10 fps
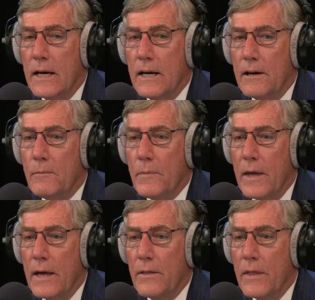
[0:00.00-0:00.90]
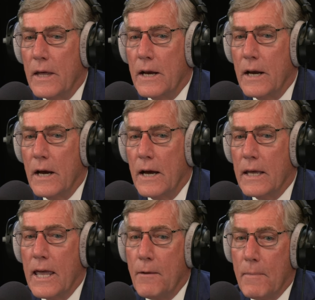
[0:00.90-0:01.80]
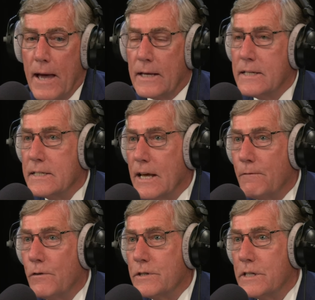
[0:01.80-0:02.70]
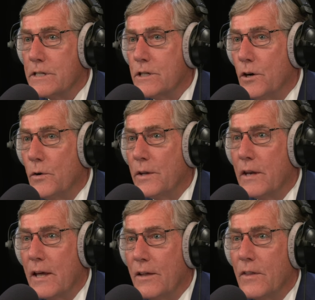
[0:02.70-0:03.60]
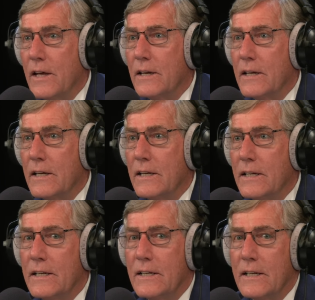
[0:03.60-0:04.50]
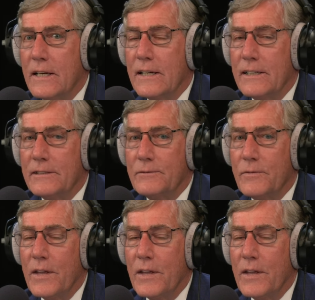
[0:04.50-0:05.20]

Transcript: Um, and then I came back to San Francisco, and, and then and uh,